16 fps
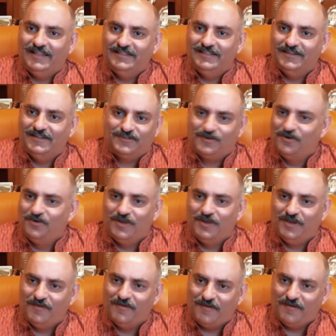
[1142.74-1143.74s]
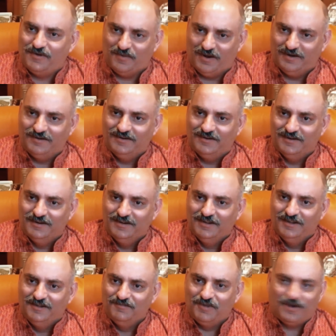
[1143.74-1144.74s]
and the screwing of everyone?
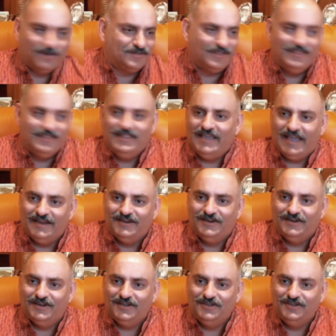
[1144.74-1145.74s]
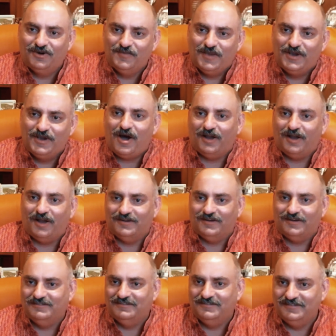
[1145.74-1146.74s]
Because in the end, you're going to be gone.
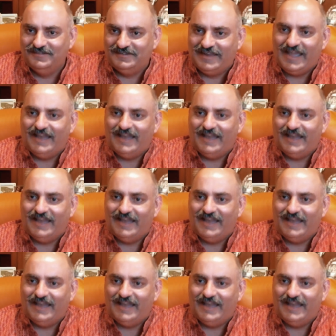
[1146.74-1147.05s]
Dead.